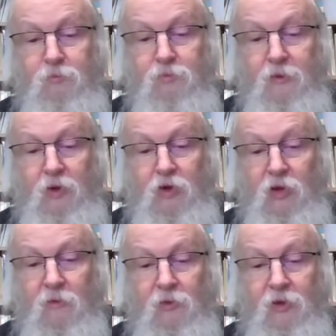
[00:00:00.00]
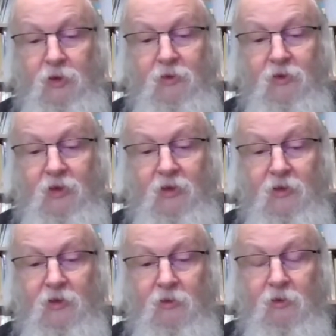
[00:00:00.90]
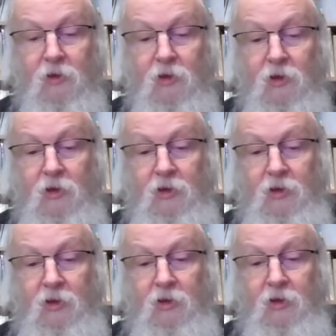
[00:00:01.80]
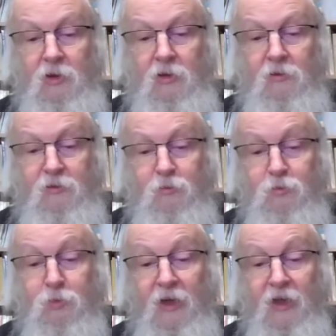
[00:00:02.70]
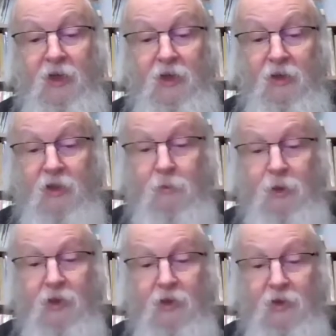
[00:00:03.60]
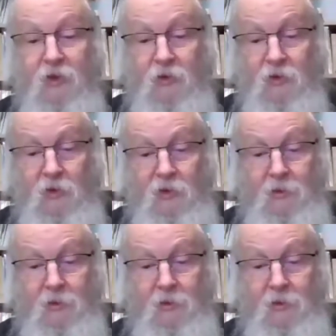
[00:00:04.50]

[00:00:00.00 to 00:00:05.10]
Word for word: provision of services uh, by third parties